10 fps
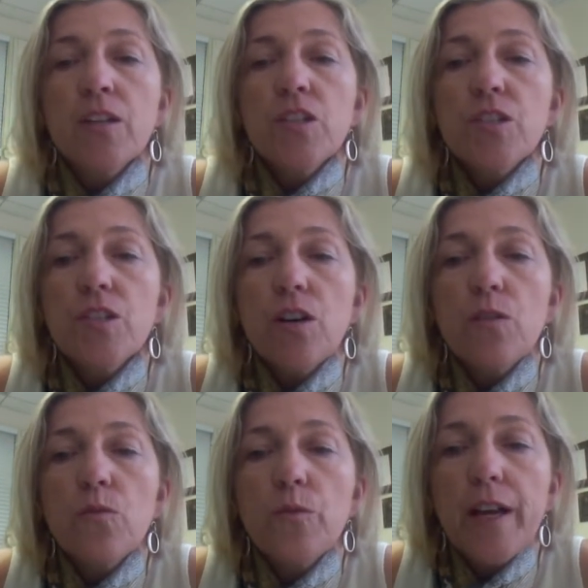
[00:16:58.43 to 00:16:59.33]

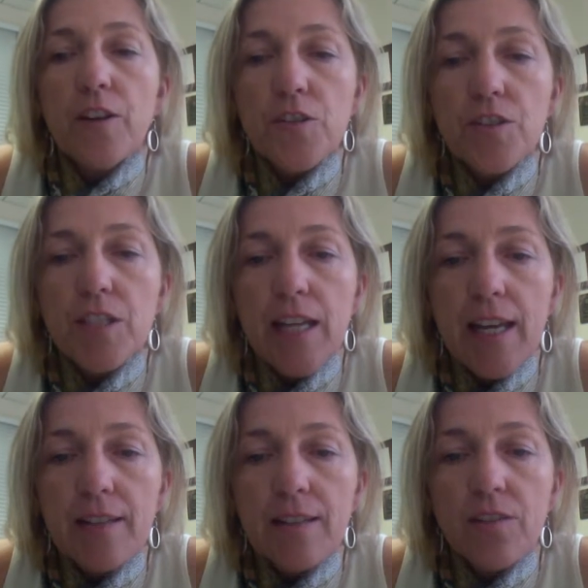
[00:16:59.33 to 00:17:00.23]
So we
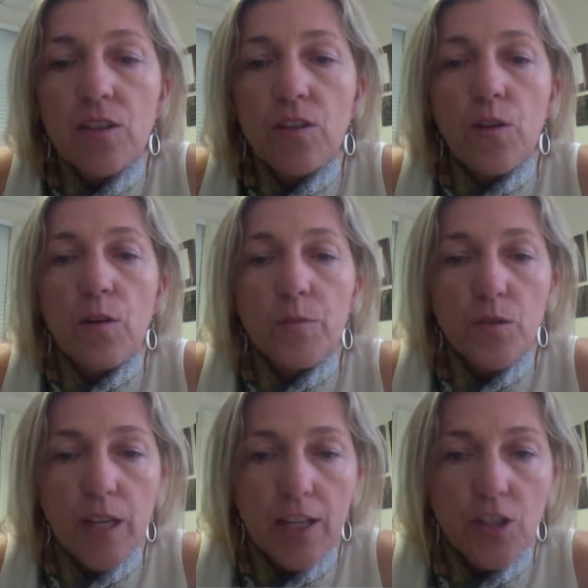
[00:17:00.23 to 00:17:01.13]
understand that there are
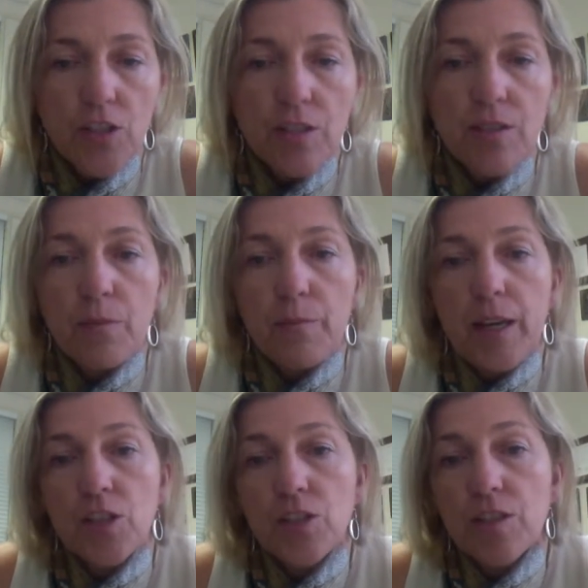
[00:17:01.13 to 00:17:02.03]
mutations, that
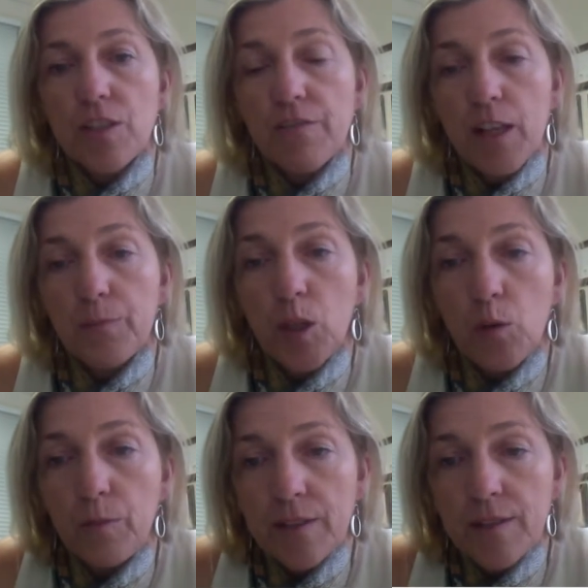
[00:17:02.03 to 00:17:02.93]
patients develop
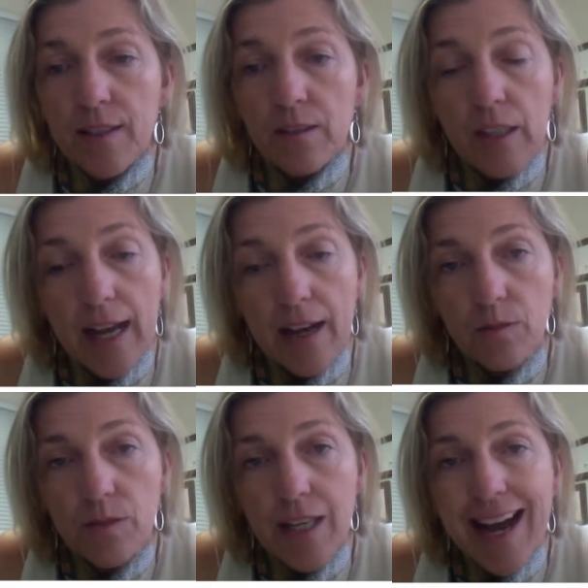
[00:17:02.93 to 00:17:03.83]
low blood cell counts.